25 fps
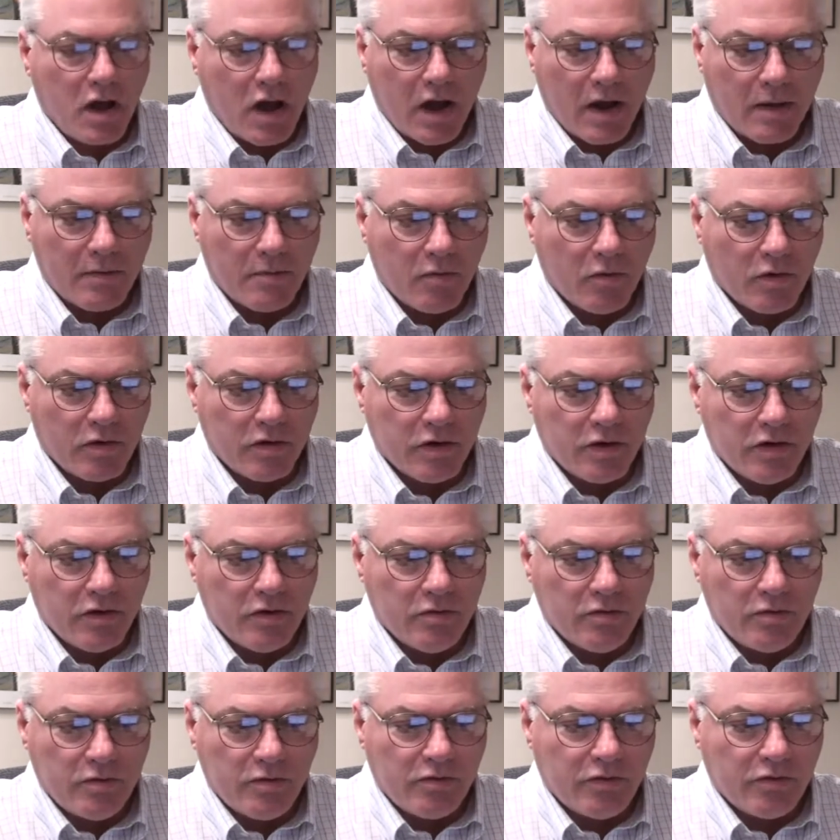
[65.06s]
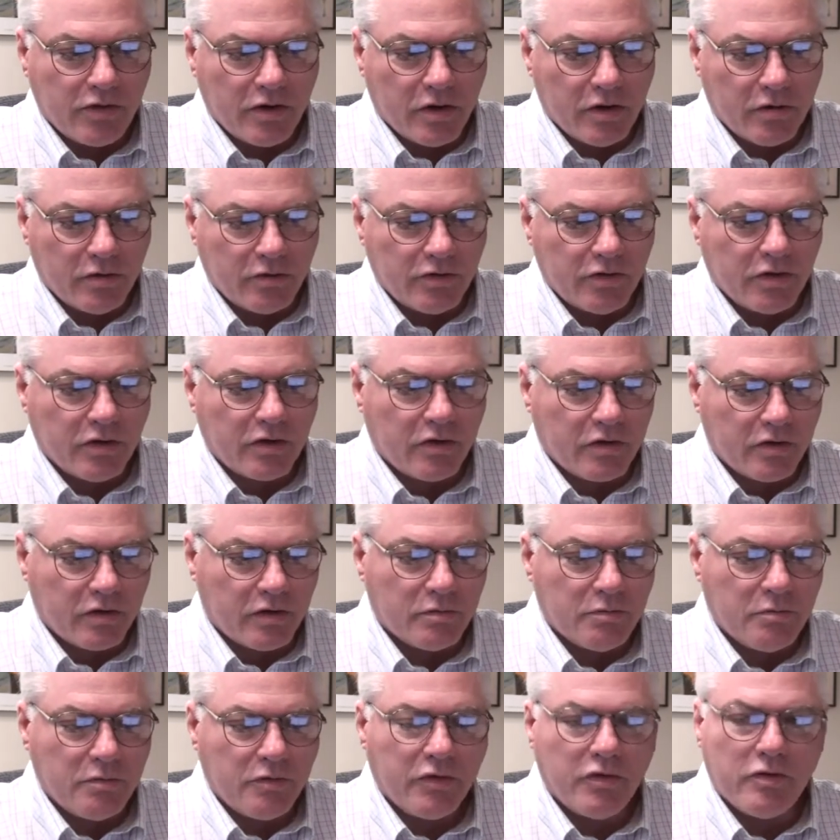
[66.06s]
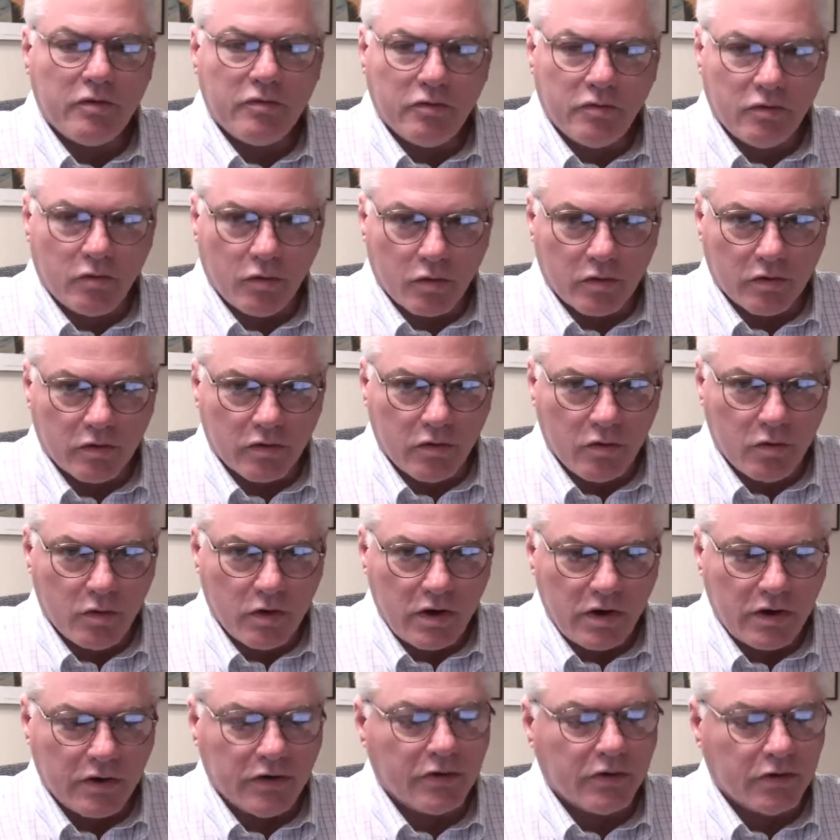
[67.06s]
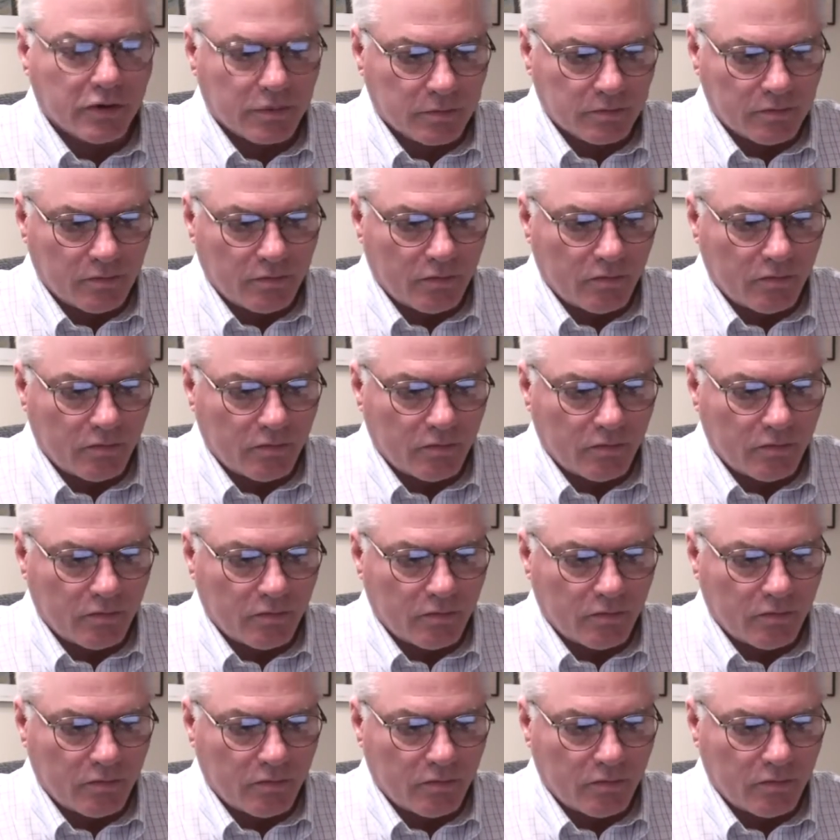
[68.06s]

I'm going to use those terms for the quiz.